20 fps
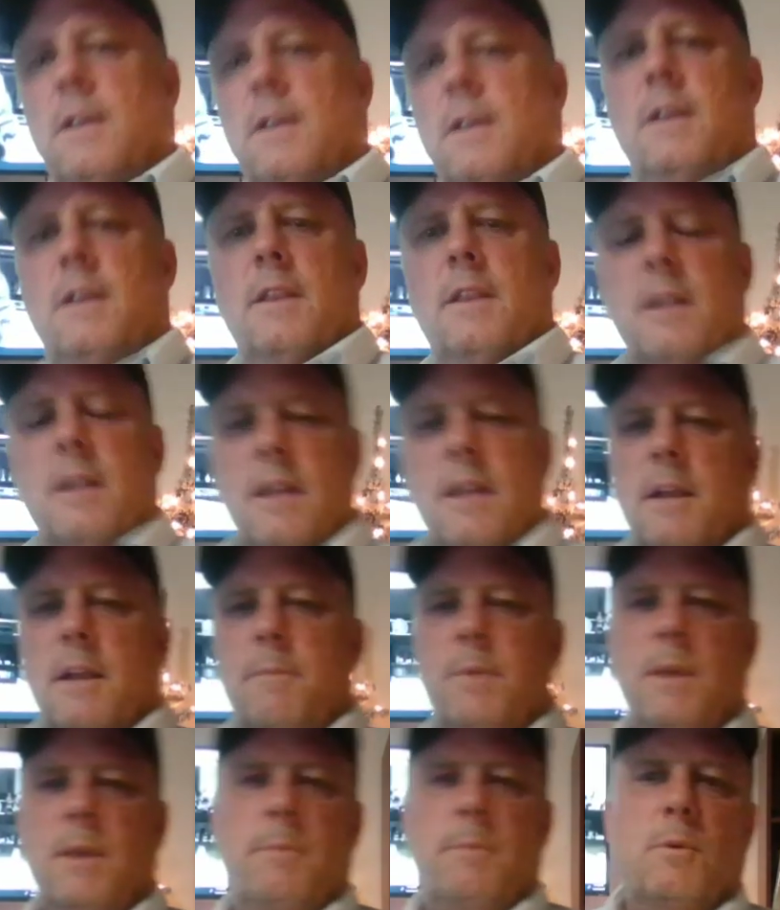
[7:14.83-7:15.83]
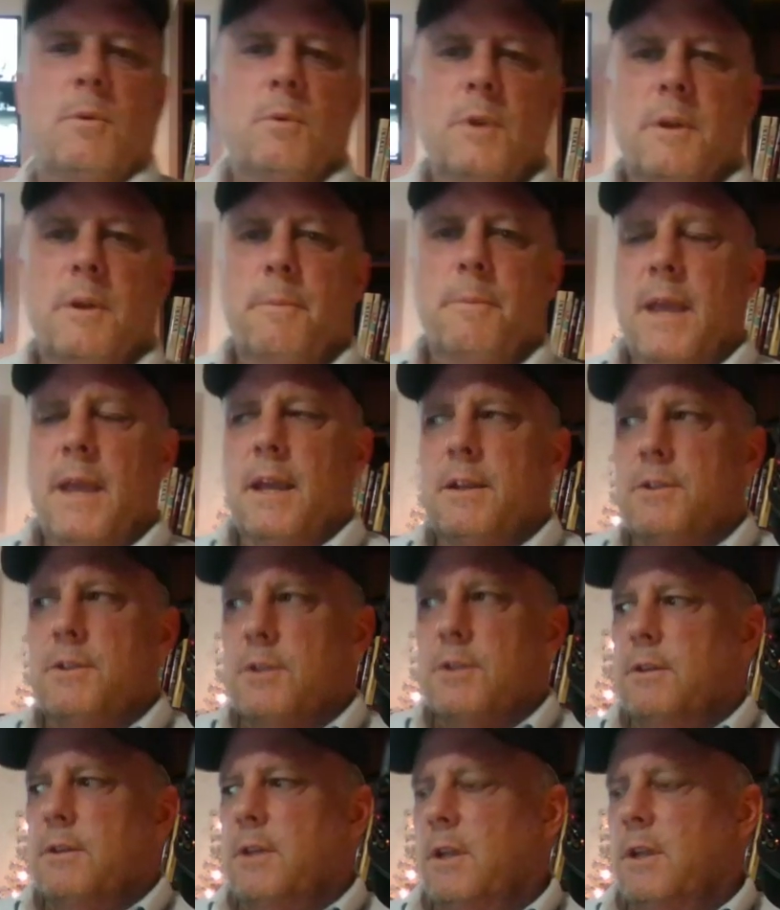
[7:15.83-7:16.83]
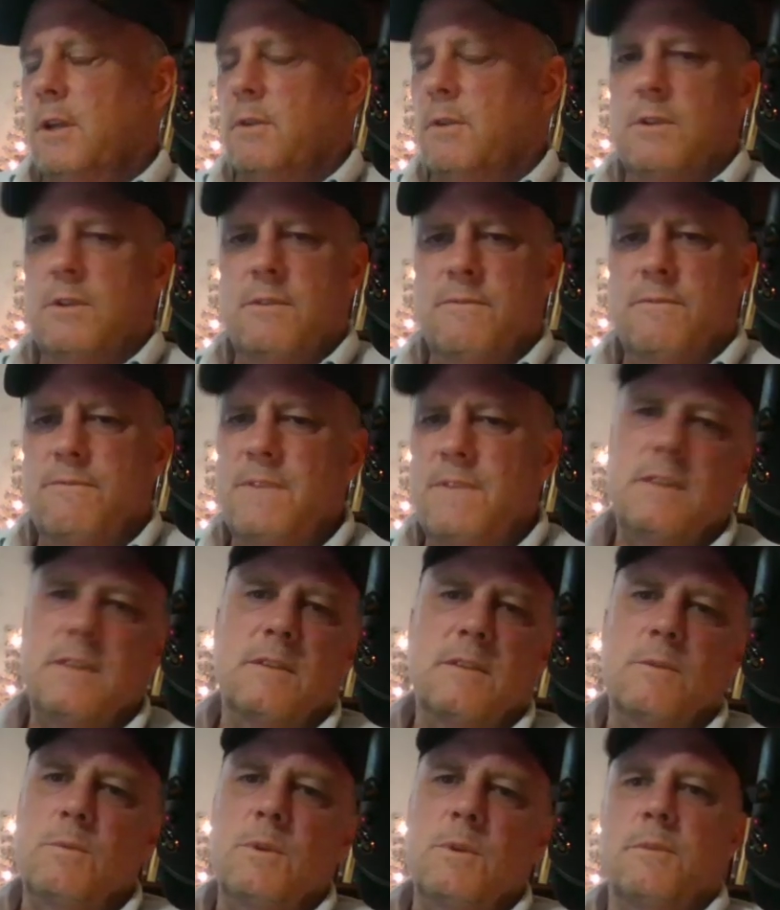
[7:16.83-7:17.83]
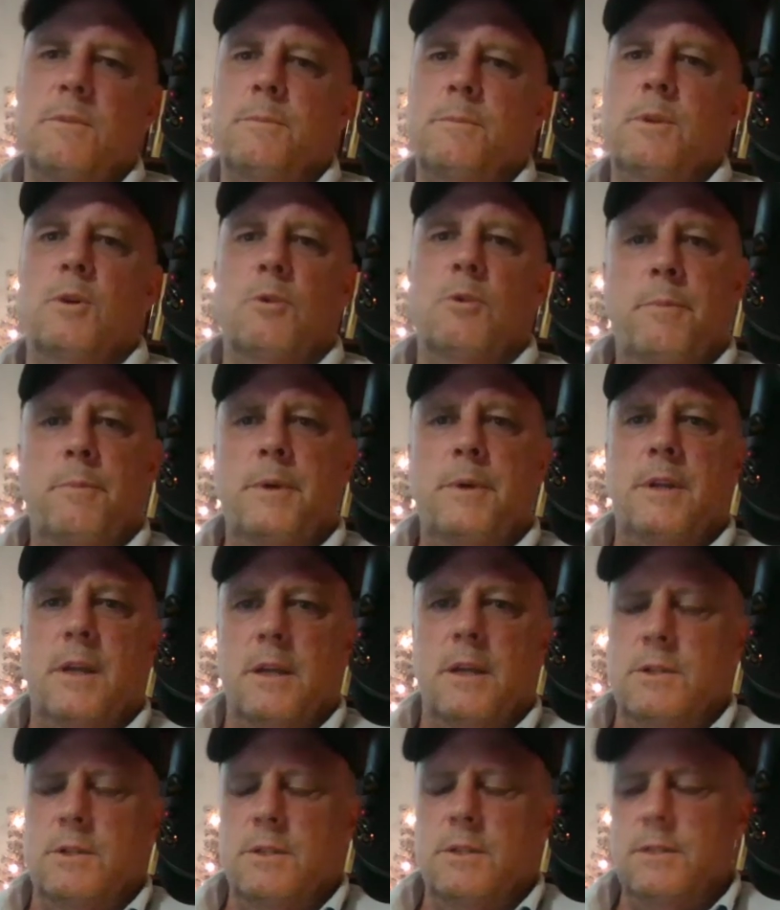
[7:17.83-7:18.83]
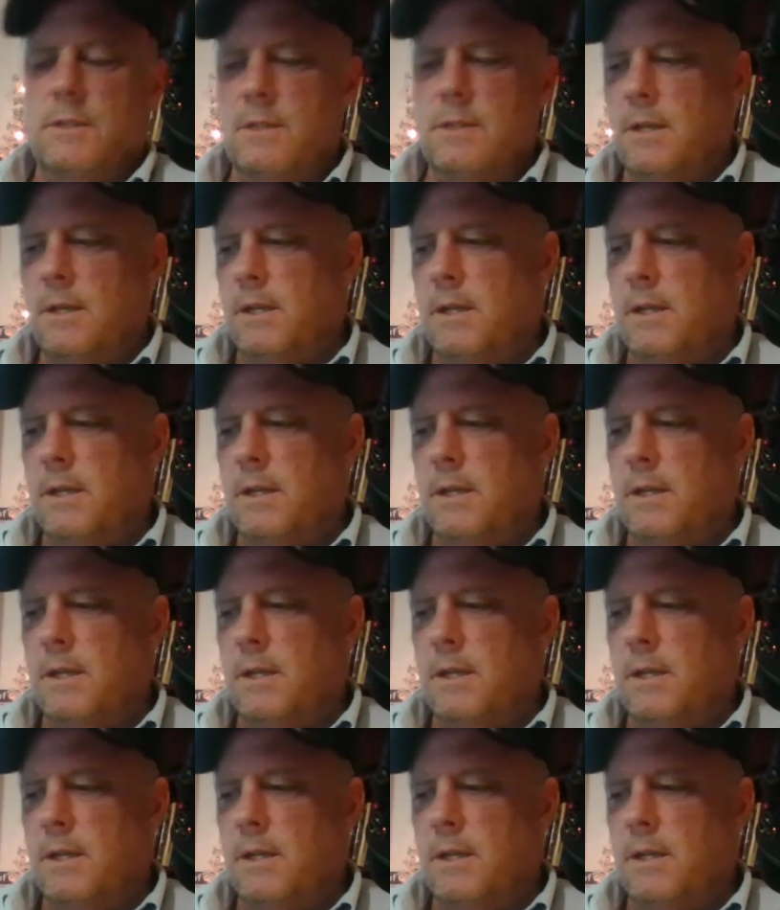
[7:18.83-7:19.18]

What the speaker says: than a lot of people would imagine. You know, just fix whistleblower protections.